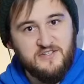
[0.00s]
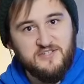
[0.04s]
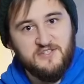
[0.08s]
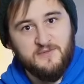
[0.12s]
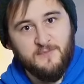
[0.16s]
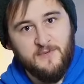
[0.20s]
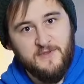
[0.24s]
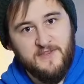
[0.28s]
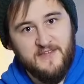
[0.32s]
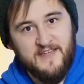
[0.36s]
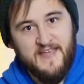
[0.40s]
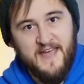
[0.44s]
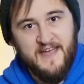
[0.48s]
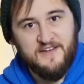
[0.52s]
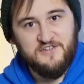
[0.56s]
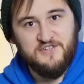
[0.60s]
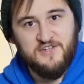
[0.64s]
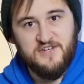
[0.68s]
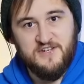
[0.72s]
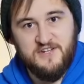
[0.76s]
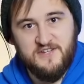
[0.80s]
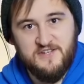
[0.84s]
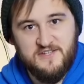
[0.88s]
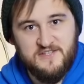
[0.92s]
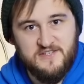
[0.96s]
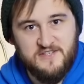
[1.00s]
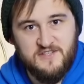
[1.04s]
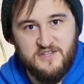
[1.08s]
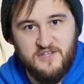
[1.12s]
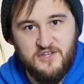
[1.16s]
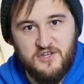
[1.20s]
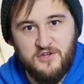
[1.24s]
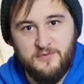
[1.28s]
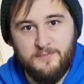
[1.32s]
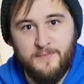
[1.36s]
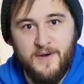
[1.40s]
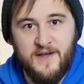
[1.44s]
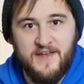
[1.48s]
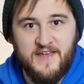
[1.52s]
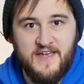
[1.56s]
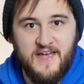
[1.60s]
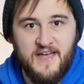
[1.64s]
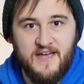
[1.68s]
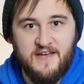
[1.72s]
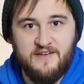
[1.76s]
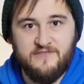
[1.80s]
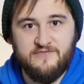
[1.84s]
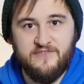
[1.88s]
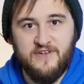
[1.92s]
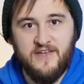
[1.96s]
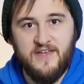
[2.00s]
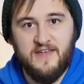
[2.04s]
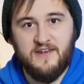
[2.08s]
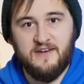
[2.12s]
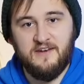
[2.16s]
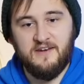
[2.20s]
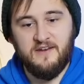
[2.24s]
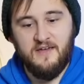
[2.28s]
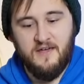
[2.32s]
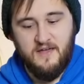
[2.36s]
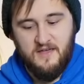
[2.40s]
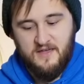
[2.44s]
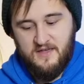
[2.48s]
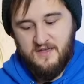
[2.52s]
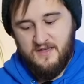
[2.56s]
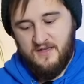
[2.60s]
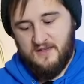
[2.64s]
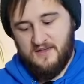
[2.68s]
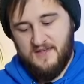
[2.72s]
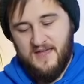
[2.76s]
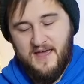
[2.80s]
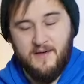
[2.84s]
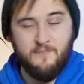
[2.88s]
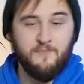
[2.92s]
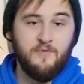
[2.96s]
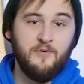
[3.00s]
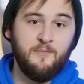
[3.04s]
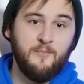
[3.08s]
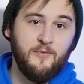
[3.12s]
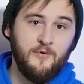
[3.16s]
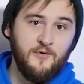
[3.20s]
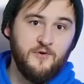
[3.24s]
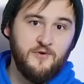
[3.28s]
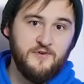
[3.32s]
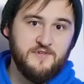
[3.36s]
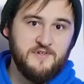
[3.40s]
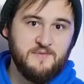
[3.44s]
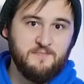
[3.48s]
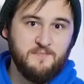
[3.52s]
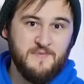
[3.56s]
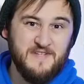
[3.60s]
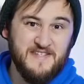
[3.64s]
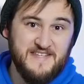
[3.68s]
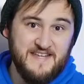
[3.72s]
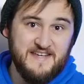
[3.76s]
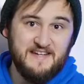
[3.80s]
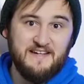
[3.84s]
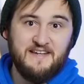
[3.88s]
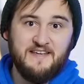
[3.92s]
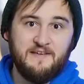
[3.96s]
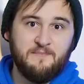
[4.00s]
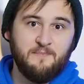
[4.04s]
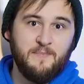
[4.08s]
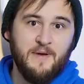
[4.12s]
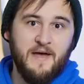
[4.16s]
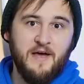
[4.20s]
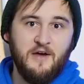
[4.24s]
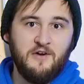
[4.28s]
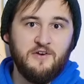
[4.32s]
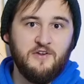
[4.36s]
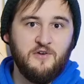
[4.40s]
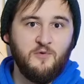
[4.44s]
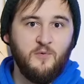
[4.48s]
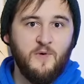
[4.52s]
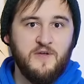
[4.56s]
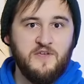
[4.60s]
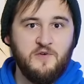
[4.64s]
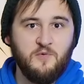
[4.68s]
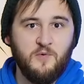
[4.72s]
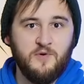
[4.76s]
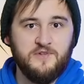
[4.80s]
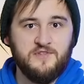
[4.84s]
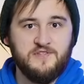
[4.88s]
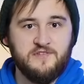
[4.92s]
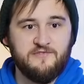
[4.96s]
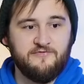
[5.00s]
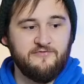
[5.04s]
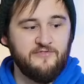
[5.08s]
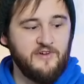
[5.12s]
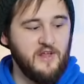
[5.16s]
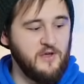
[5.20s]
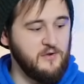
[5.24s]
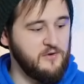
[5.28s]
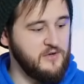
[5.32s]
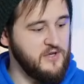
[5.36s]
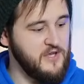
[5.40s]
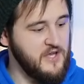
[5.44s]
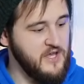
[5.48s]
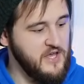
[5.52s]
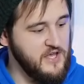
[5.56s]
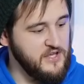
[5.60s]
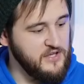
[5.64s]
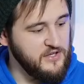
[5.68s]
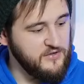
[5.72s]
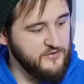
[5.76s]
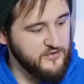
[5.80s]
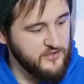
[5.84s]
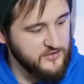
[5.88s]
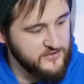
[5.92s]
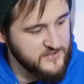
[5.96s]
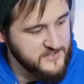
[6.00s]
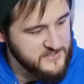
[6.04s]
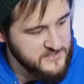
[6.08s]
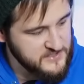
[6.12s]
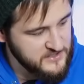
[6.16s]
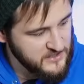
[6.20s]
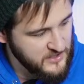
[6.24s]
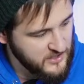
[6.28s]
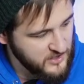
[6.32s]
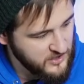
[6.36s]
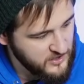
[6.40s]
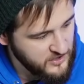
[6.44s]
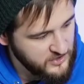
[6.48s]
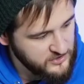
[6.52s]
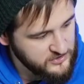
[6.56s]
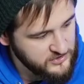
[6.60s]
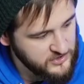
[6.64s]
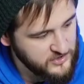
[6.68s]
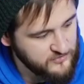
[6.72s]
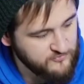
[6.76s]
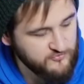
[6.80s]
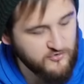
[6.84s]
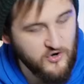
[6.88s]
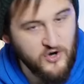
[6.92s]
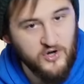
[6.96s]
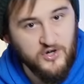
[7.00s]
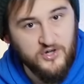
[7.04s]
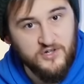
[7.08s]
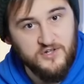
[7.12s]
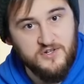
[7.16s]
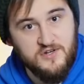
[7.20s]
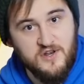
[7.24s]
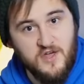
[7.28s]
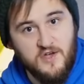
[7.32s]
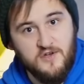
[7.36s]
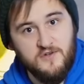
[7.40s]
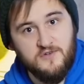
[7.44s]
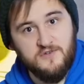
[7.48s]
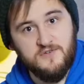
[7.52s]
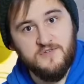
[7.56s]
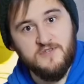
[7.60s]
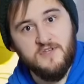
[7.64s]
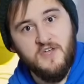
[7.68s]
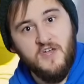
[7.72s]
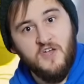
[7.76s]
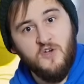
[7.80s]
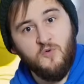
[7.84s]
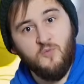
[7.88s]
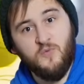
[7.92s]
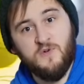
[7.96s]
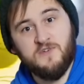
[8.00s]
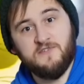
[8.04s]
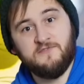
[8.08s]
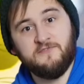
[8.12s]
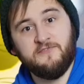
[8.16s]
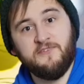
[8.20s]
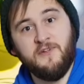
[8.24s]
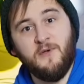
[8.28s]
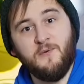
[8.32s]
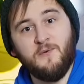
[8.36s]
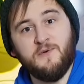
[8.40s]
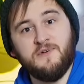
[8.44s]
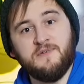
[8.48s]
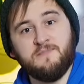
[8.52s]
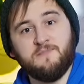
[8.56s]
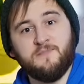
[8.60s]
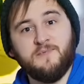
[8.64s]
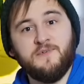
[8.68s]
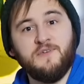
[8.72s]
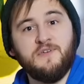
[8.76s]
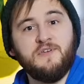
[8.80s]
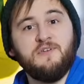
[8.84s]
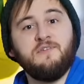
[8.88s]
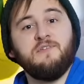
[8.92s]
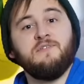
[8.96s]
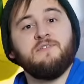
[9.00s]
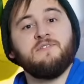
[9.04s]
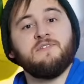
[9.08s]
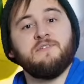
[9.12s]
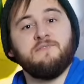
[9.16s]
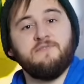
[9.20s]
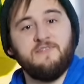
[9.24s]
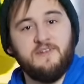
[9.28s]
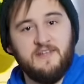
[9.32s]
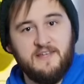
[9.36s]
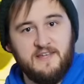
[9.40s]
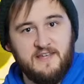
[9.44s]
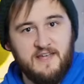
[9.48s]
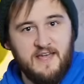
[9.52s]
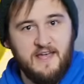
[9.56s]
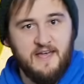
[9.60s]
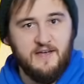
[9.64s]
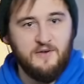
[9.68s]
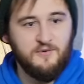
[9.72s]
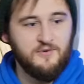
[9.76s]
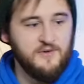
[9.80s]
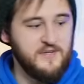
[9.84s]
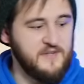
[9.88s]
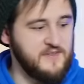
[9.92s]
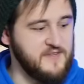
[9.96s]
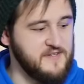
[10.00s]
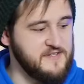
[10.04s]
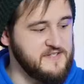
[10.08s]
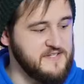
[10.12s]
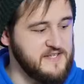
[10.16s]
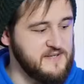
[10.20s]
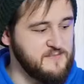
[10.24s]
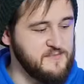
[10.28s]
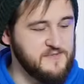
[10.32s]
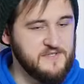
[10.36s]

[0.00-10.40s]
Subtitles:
some of the catchiness that you might have in a camber board, particularly in powder where you want to float. You've got this long rockered nose, which floated beautifully out in the deep